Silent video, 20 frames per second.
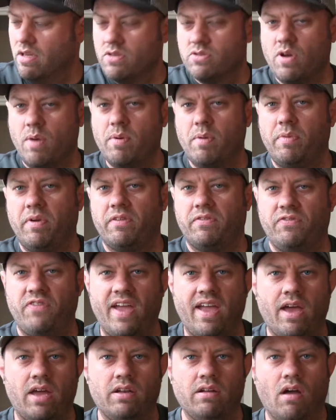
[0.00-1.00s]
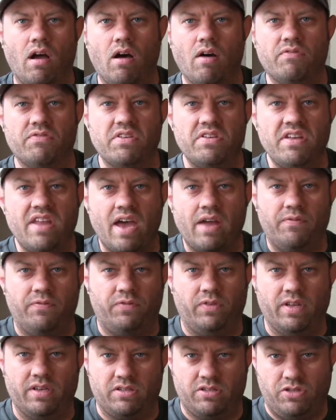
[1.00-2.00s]
So I'm a big fan of the
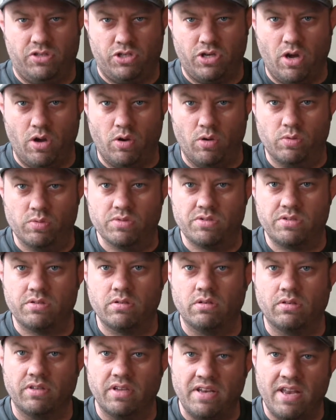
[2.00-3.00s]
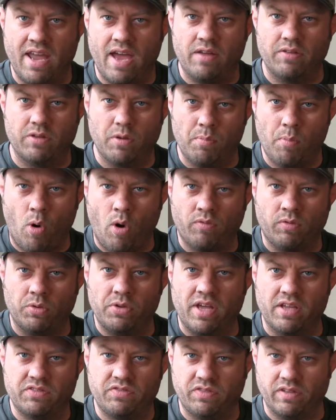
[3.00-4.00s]
Netflix shows, the Marvel
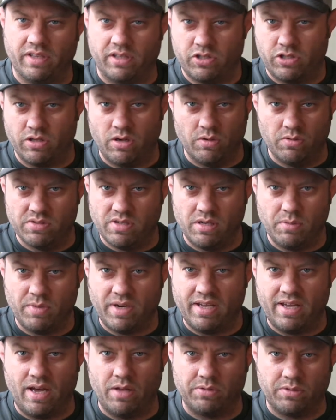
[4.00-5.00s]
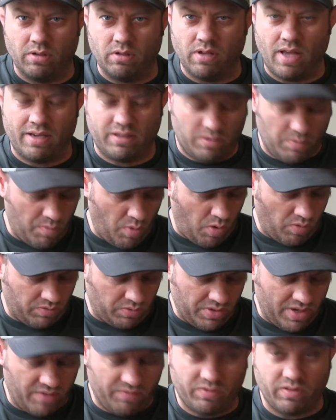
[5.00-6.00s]
Netflix shows. Anybody out there like the Marvel
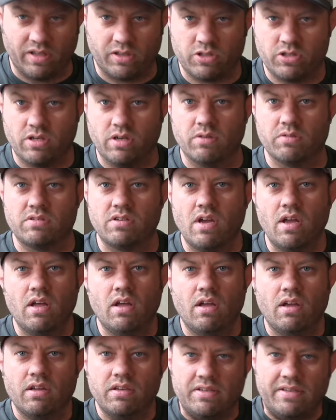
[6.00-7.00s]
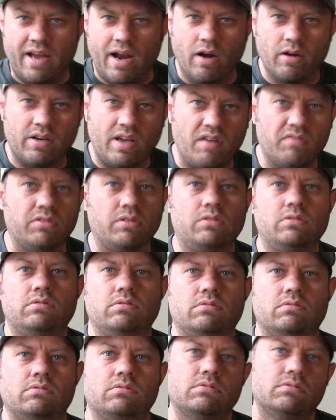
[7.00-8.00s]
Netflix shows? Daredevil,